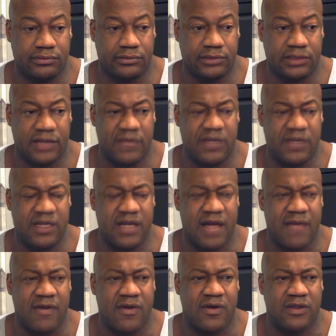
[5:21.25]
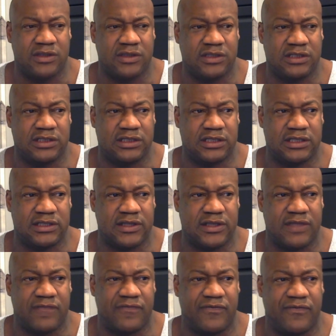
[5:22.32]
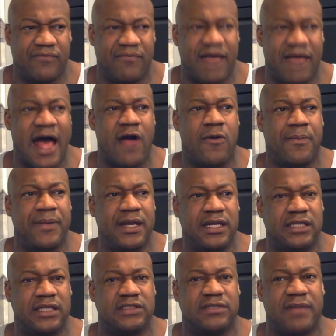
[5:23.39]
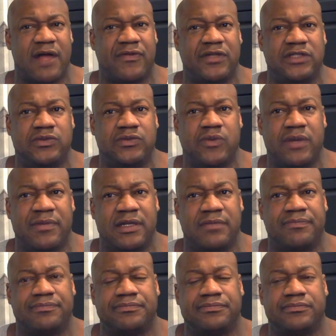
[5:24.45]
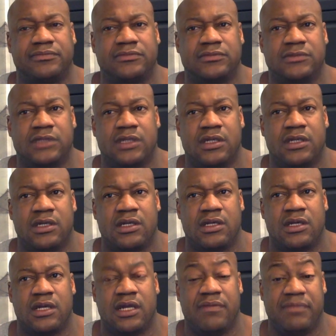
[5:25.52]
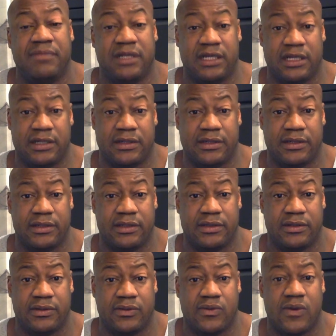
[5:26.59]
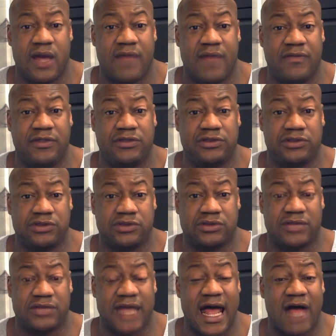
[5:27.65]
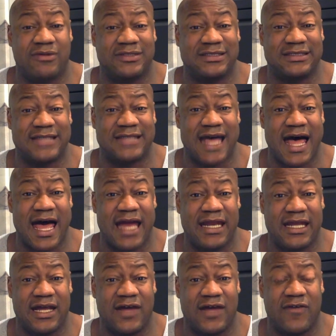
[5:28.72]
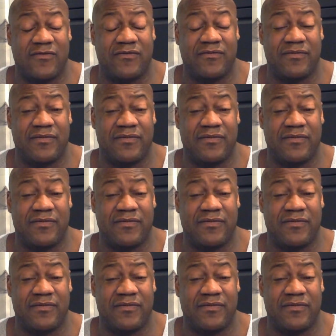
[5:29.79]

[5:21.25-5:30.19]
Now we can, I'm gonna go into the my opinions about these women and men who have these children outside of